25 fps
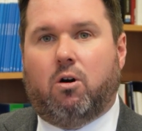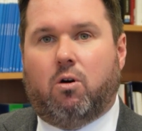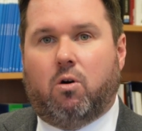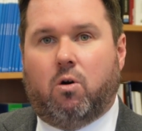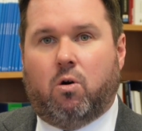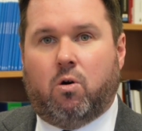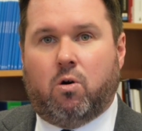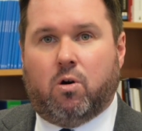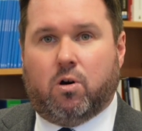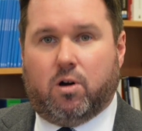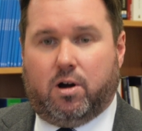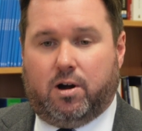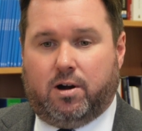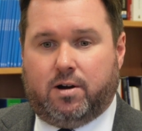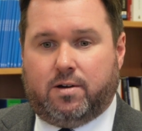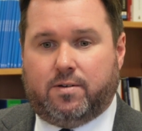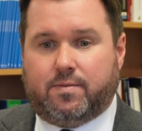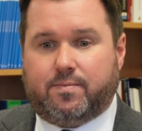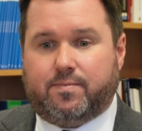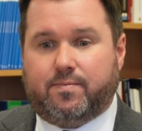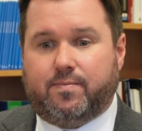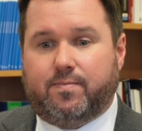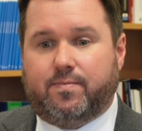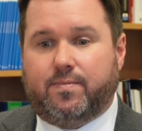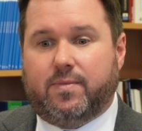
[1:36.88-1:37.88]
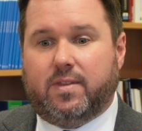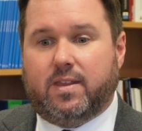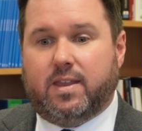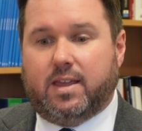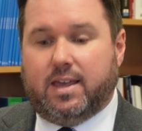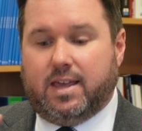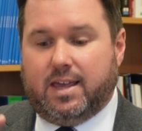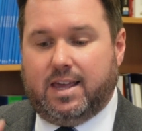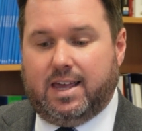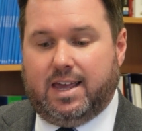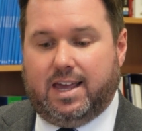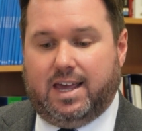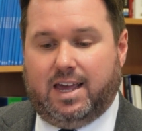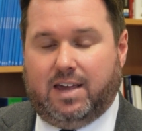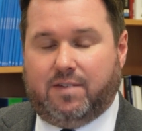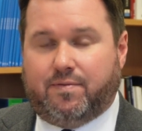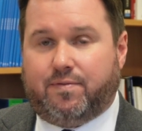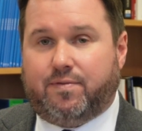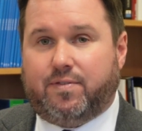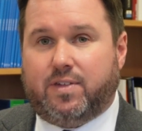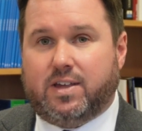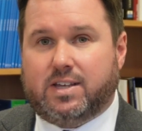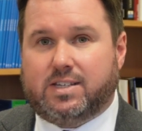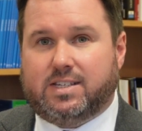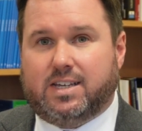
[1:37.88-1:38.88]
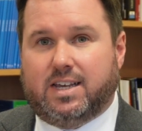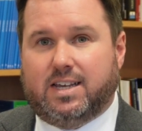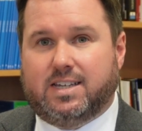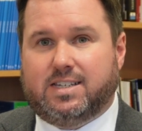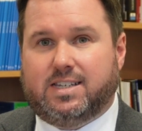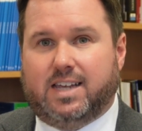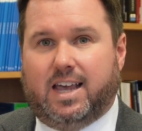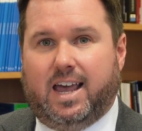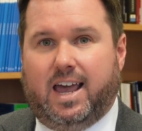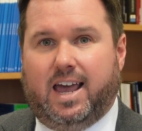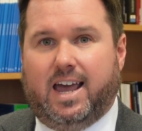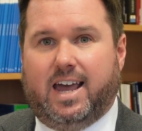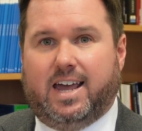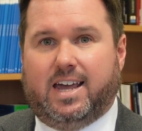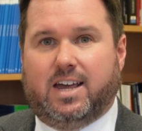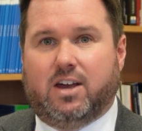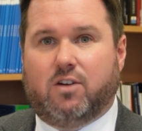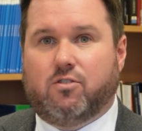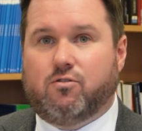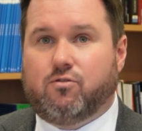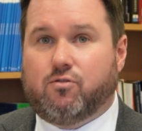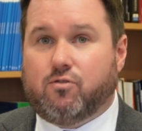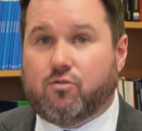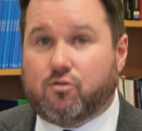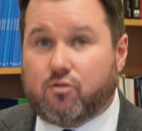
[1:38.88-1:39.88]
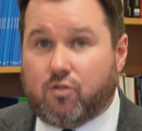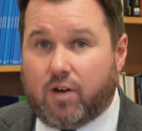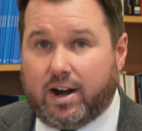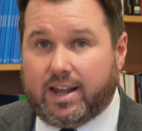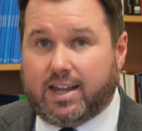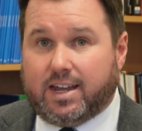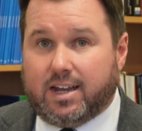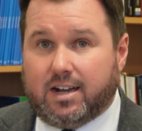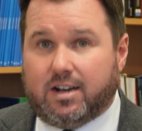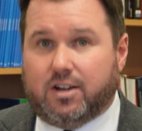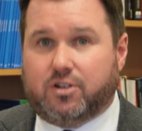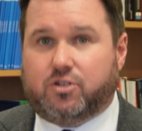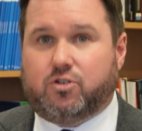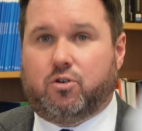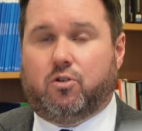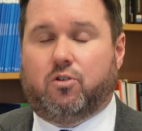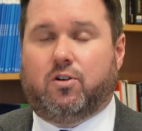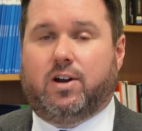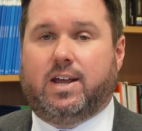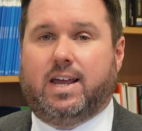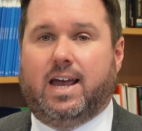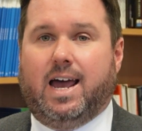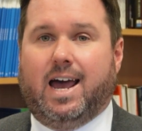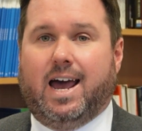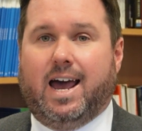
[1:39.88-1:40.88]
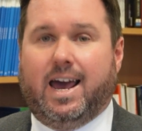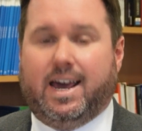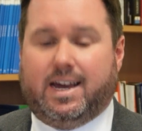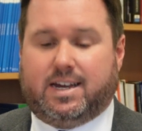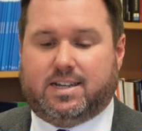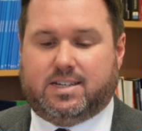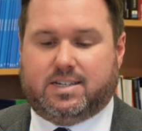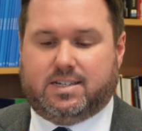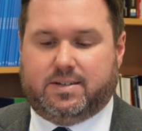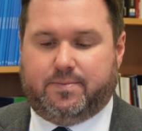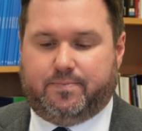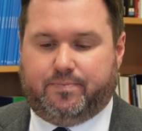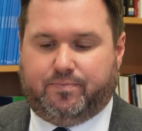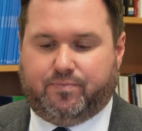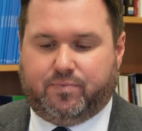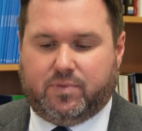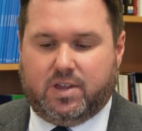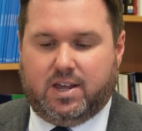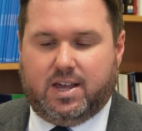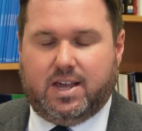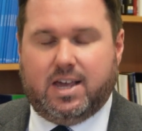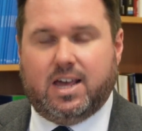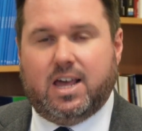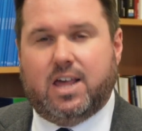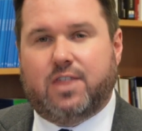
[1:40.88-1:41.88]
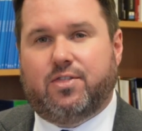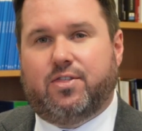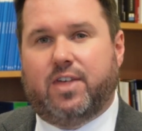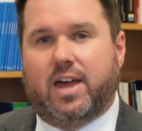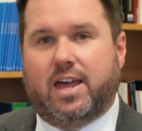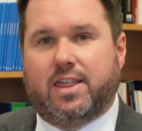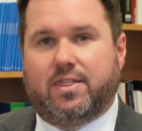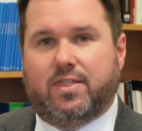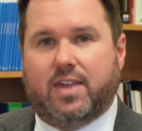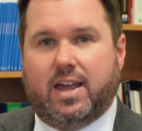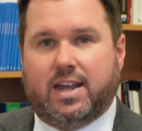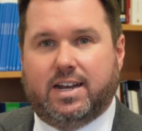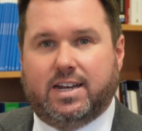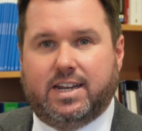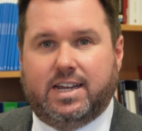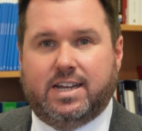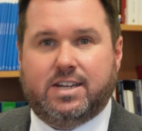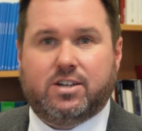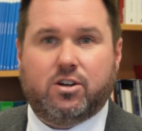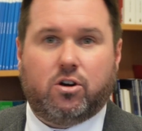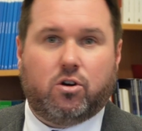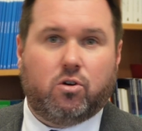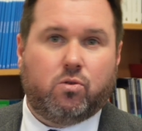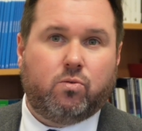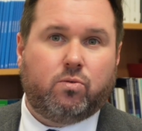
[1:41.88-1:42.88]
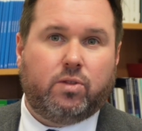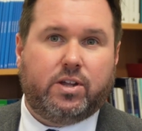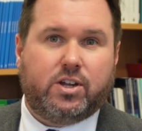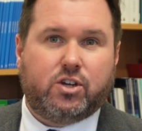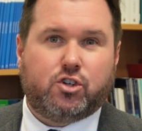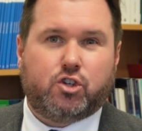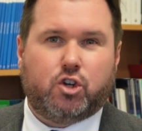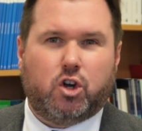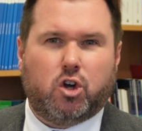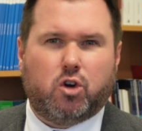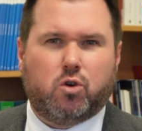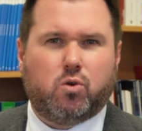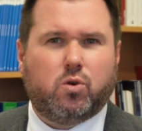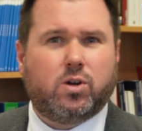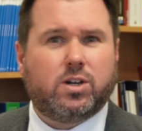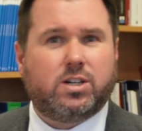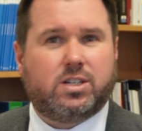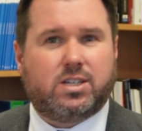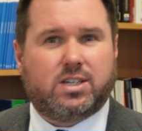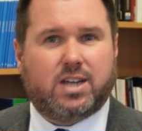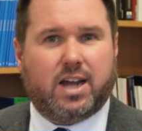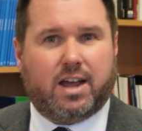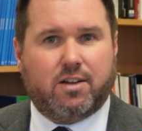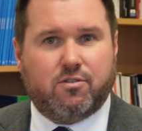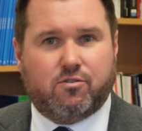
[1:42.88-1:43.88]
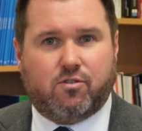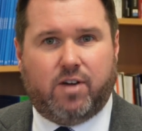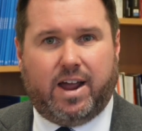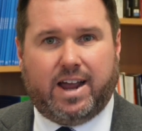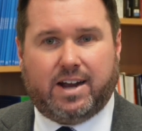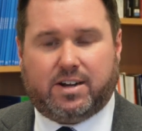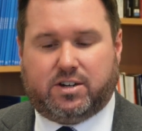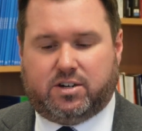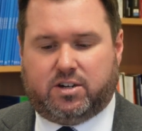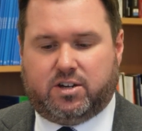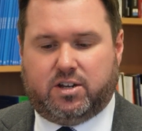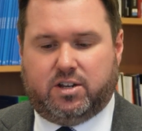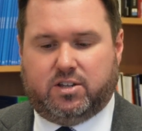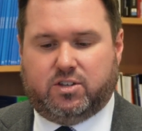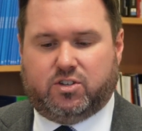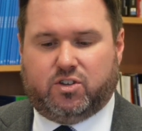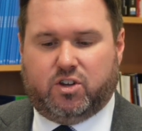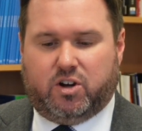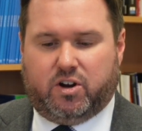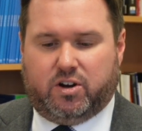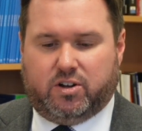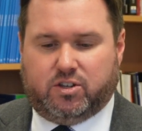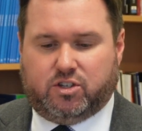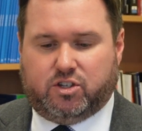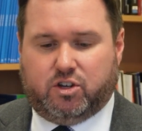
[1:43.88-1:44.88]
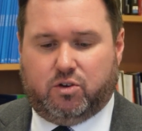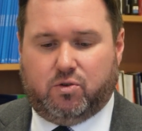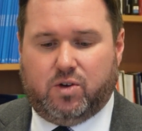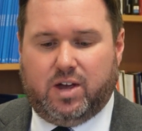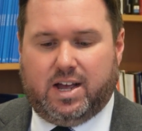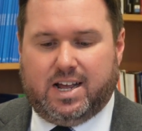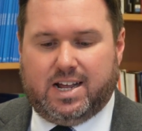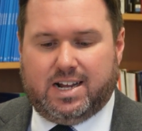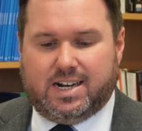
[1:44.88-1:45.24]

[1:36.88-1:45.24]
Or, if this is a regulatory act, then they need only show direct concern. So